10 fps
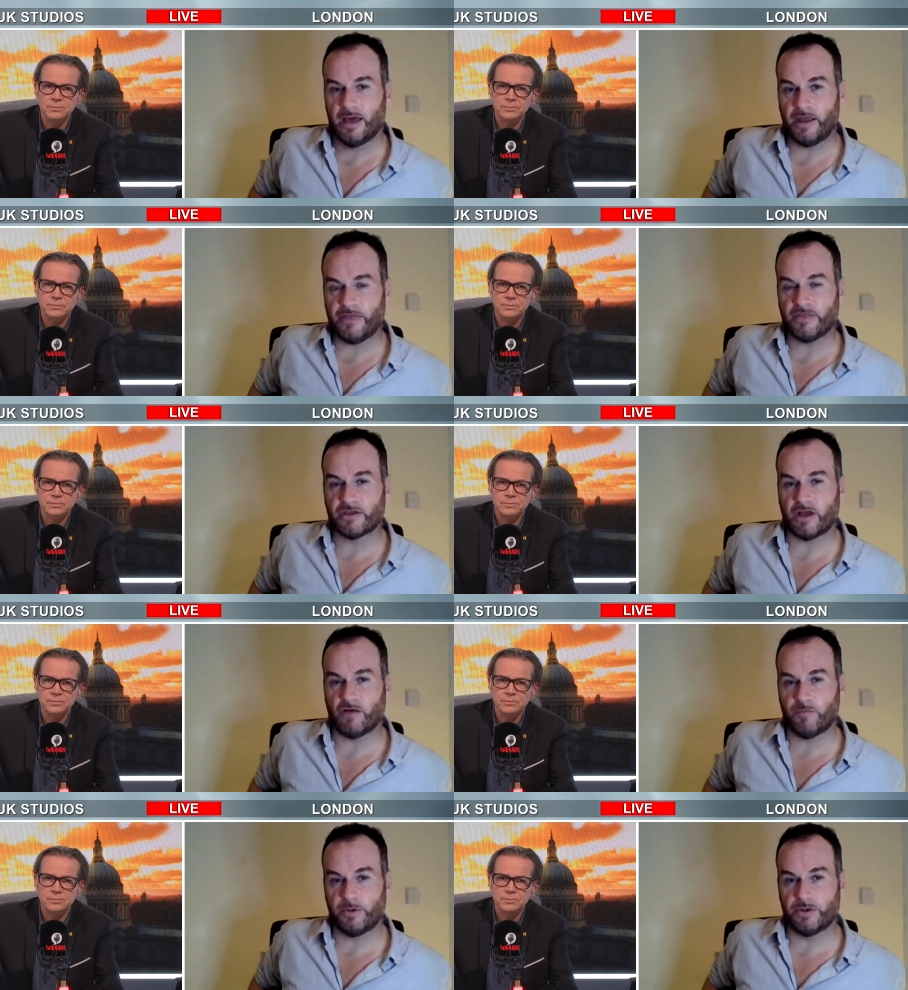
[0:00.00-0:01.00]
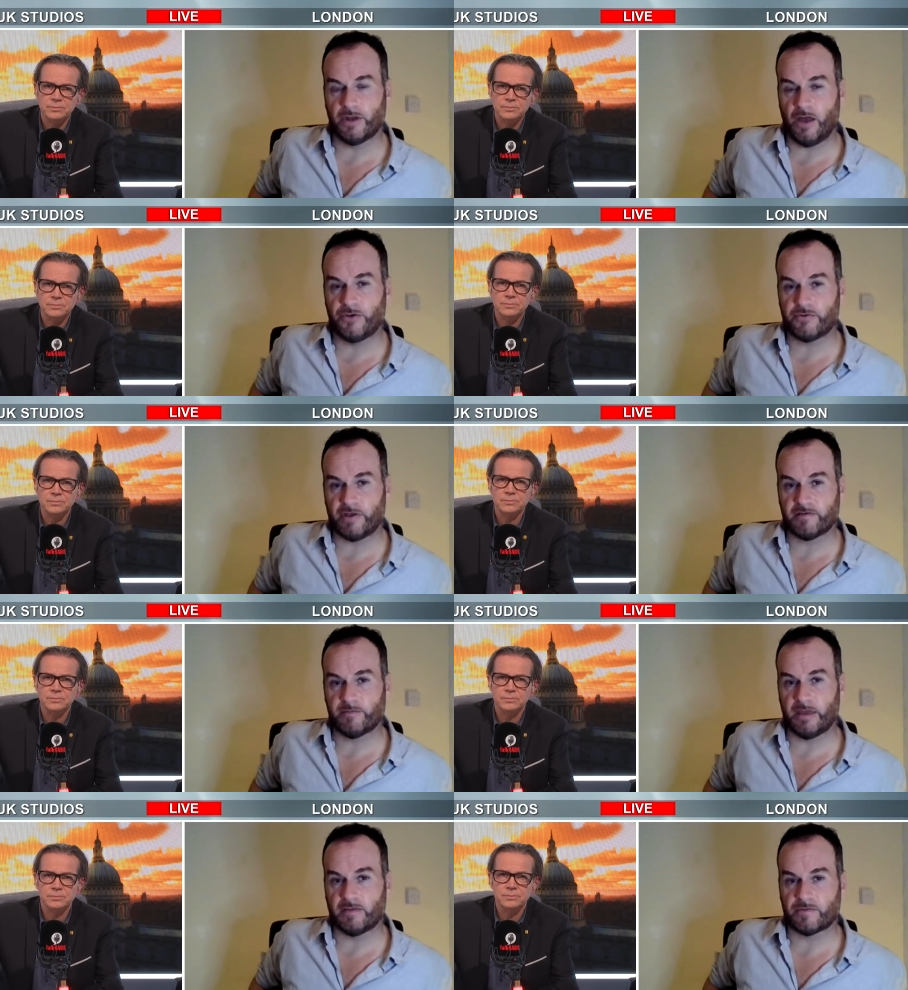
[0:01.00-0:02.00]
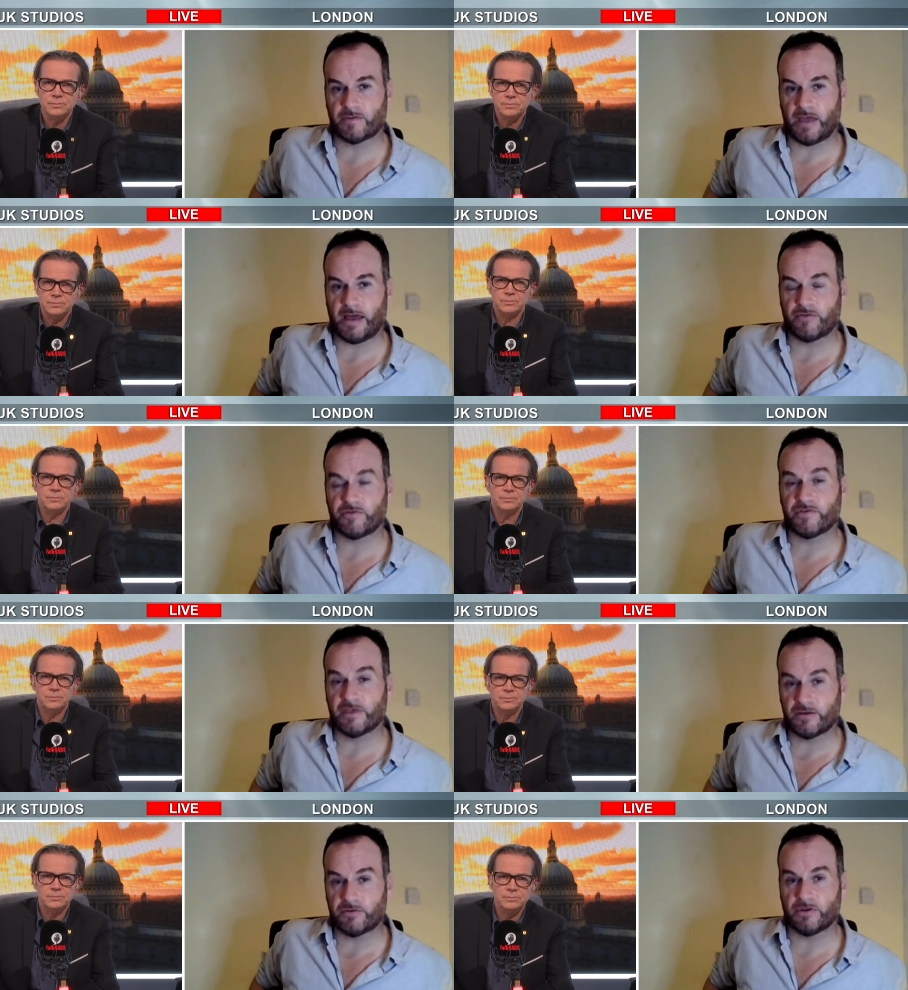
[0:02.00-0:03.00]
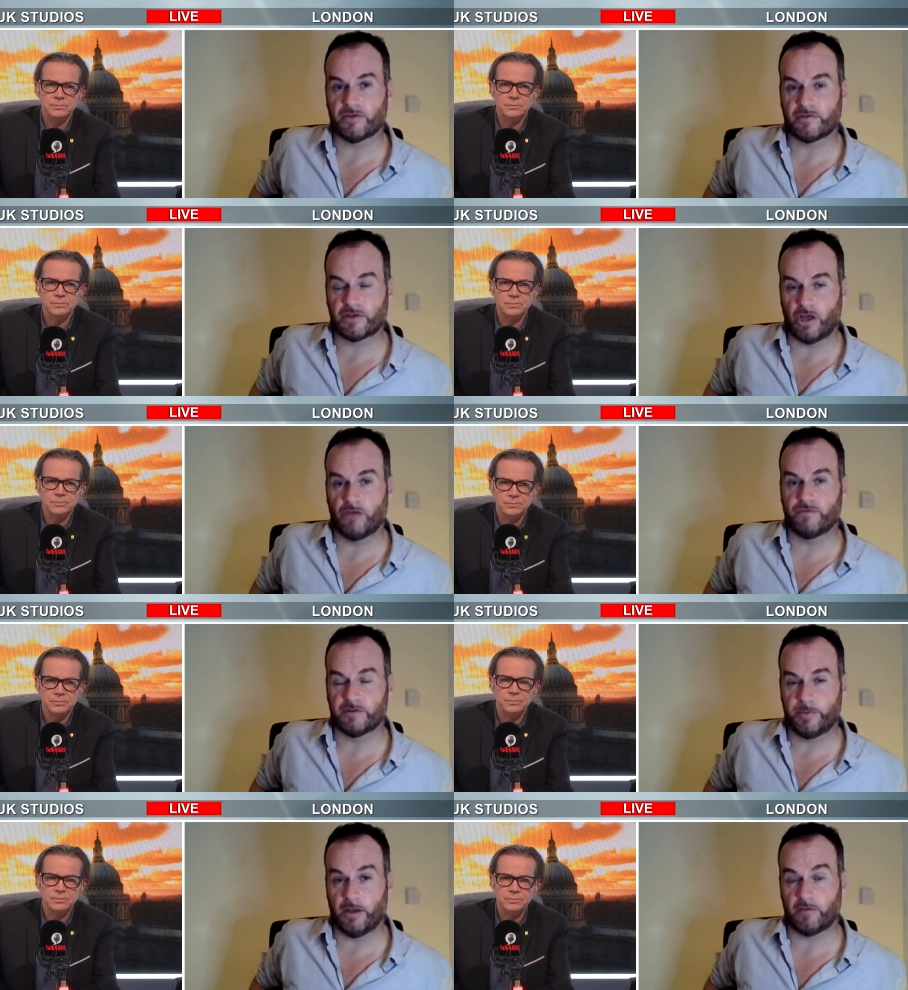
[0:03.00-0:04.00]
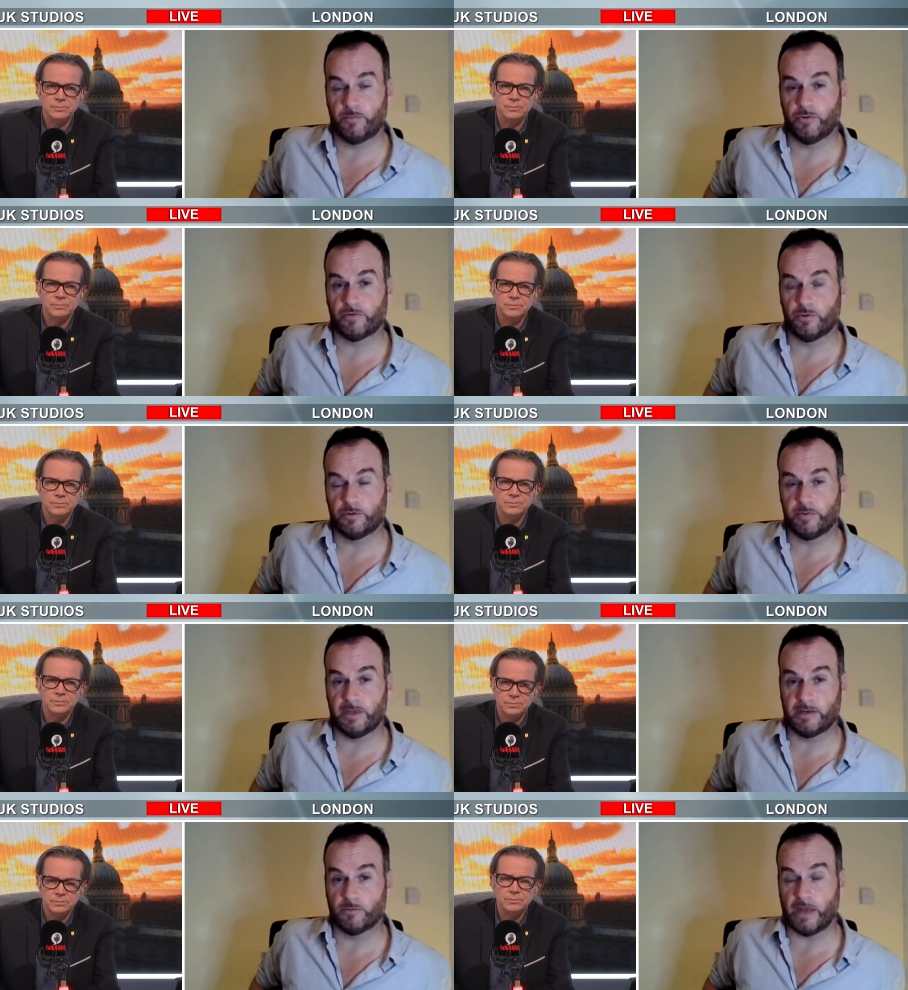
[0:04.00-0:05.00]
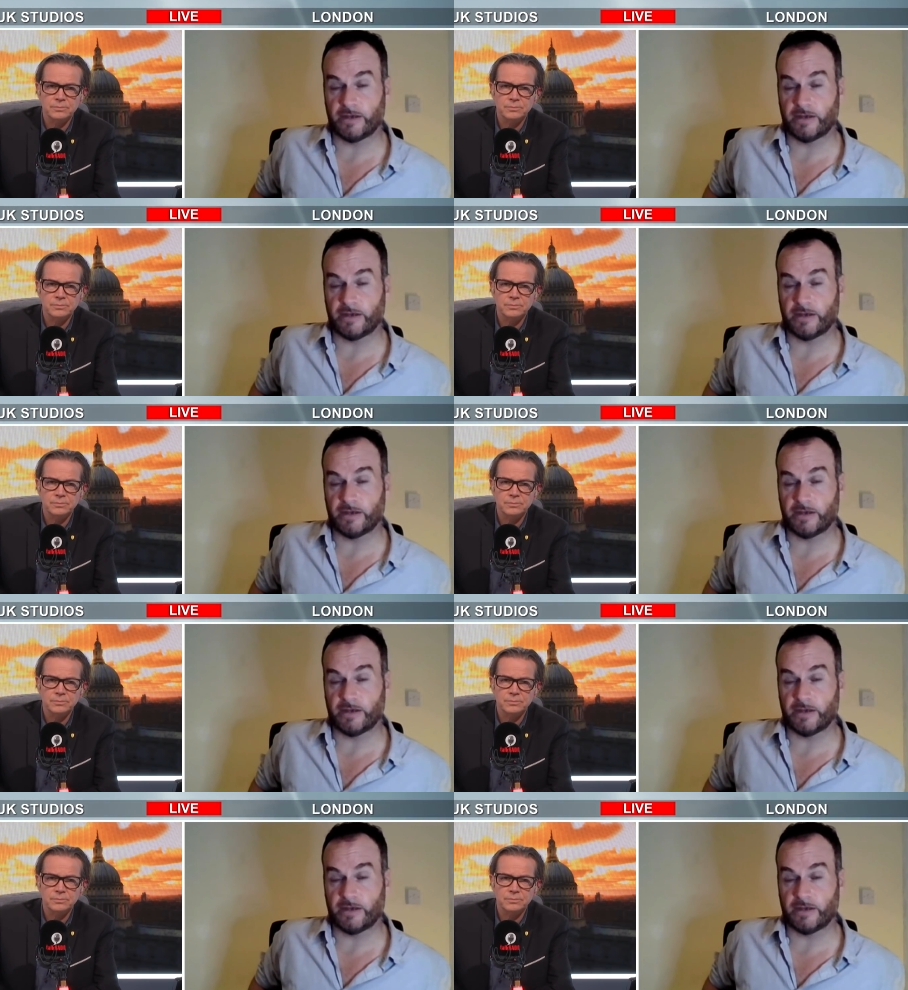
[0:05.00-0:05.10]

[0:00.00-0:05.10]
Speaker 1: And I think the government underestimates how serious COVID passports would be and,